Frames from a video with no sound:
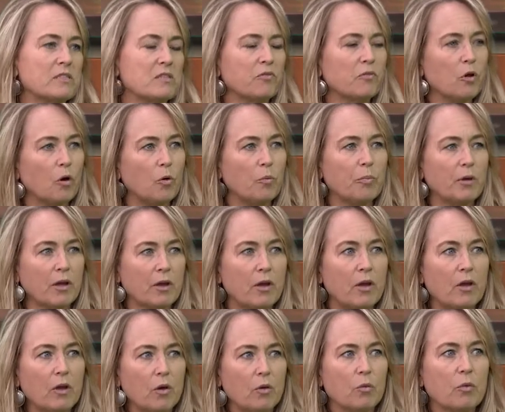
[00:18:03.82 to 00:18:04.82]
of coping
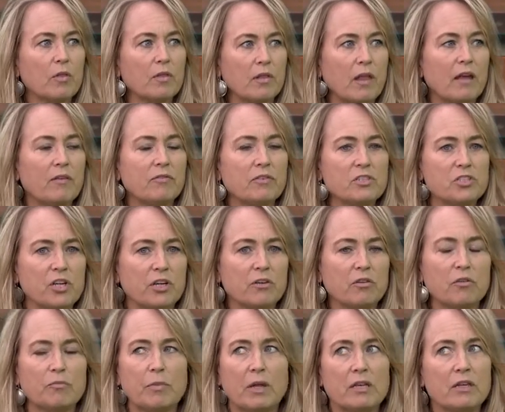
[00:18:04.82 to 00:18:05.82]
with life in
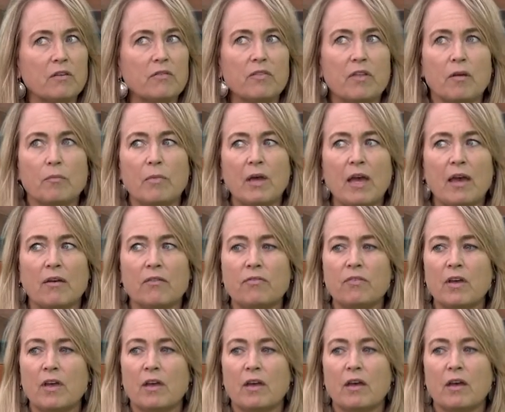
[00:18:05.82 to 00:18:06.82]
general. Many of them have,
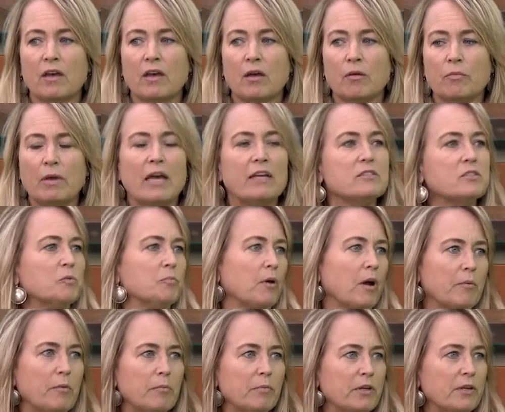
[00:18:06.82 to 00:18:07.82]
as you
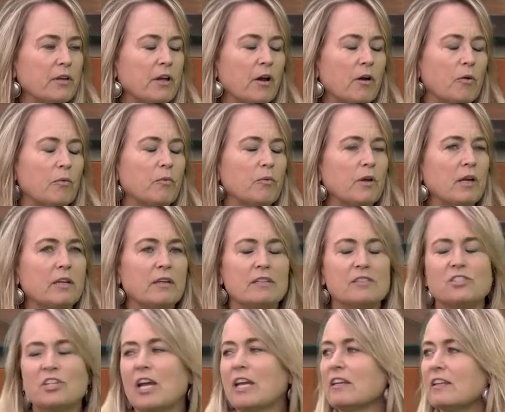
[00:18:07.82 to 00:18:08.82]
probably know, and
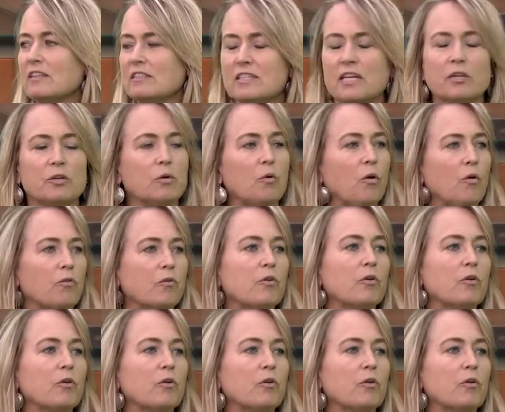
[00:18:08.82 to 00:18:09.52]
as Jana can tell you over and